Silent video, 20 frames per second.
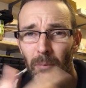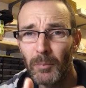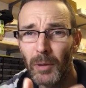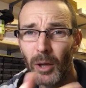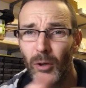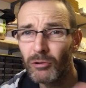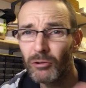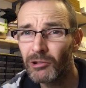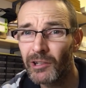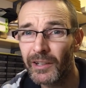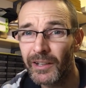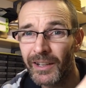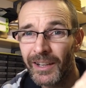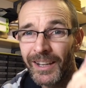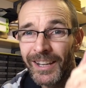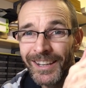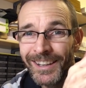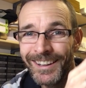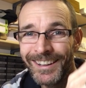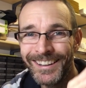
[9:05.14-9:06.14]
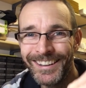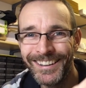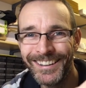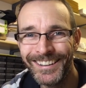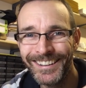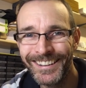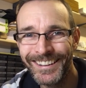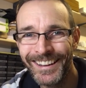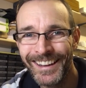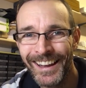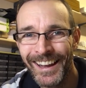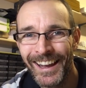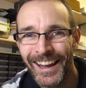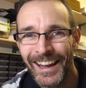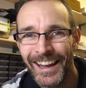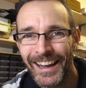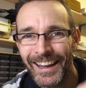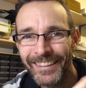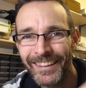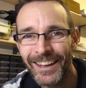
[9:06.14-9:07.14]
blow dried it.
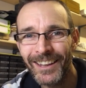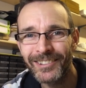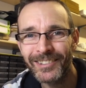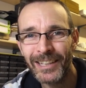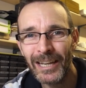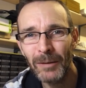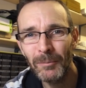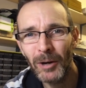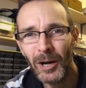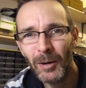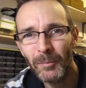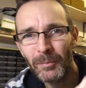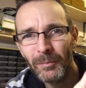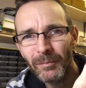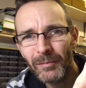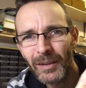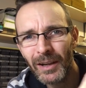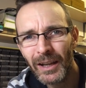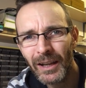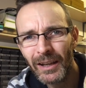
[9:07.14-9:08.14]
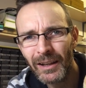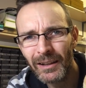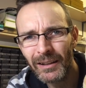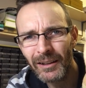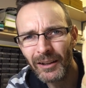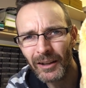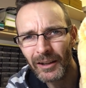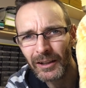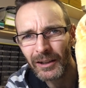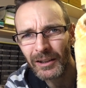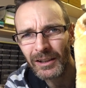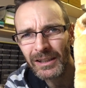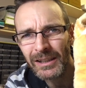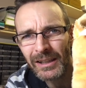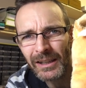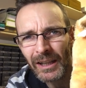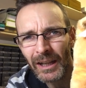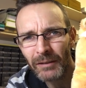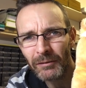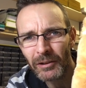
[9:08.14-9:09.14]
And that has come up that you'd
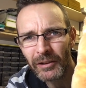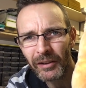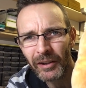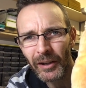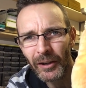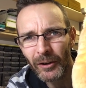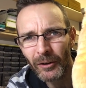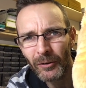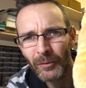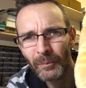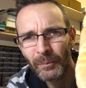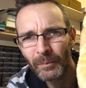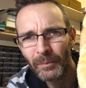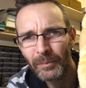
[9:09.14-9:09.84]
never tell.